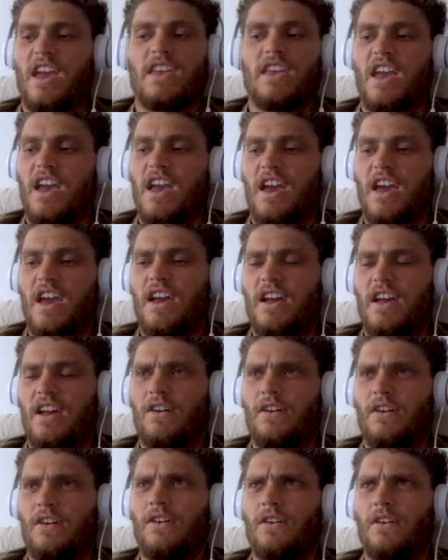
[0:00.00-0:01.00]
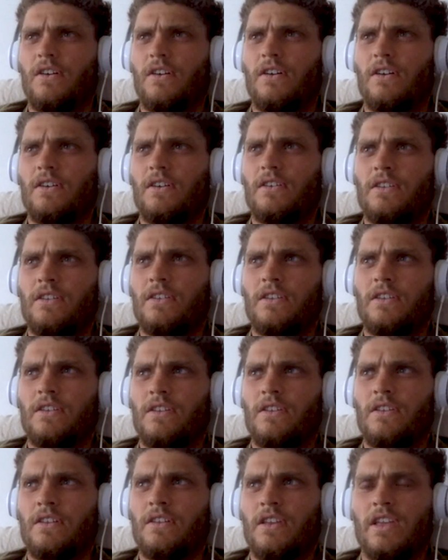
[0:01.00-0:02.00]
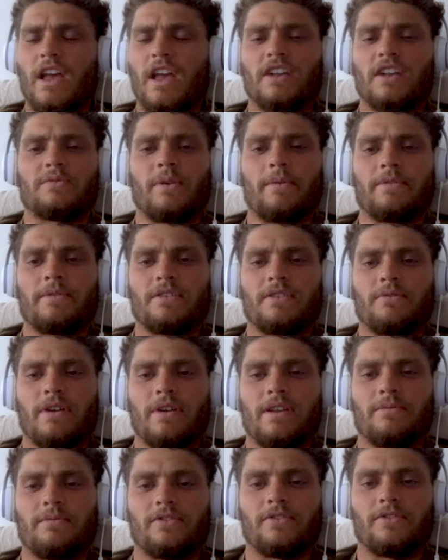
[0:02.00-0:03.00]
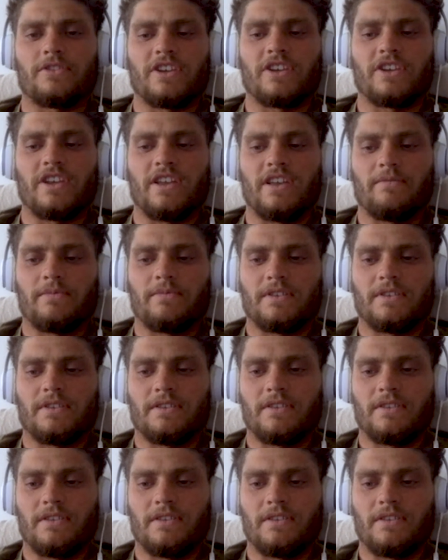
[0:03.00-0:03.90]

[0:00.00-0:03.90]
Yeah. It's probably the week before Champs.